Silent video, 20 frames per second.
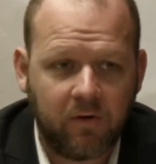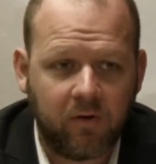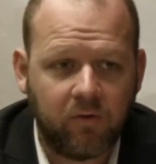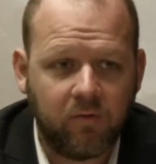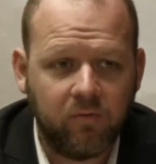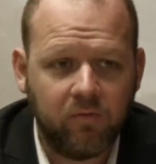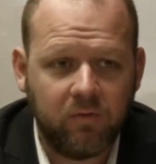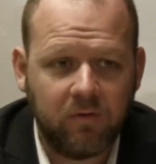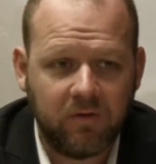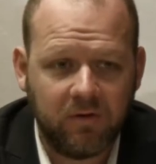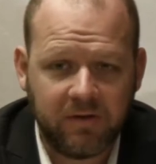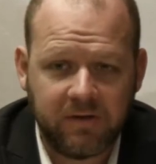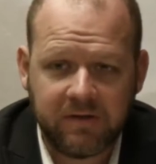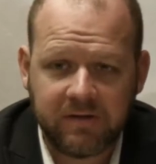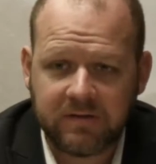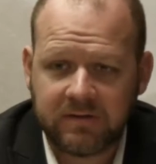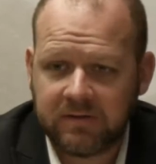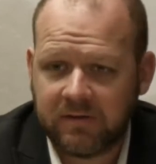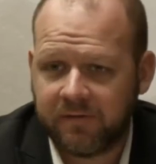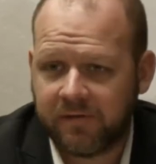own
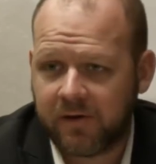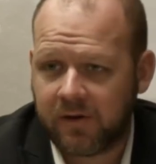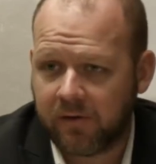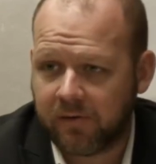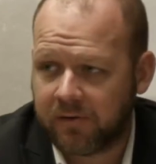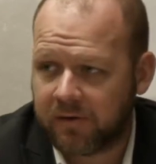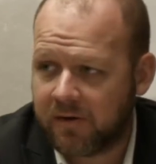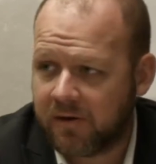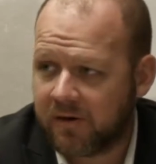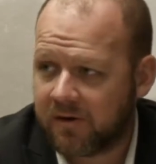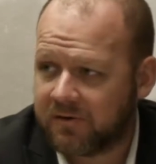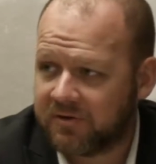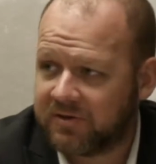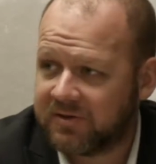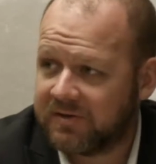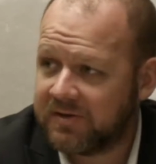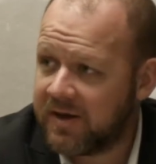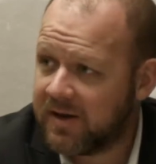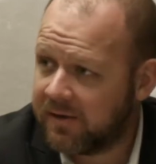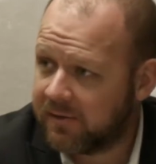list of healthcare
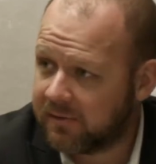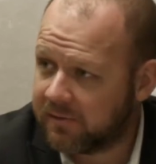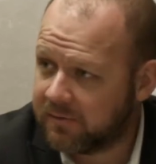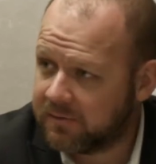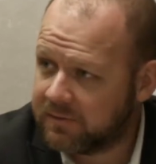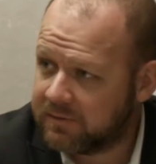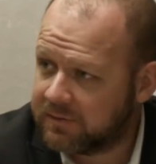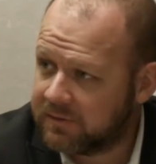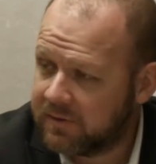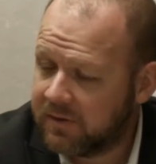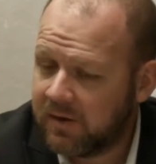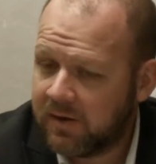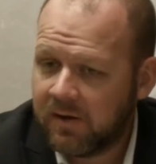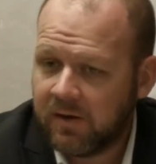standards,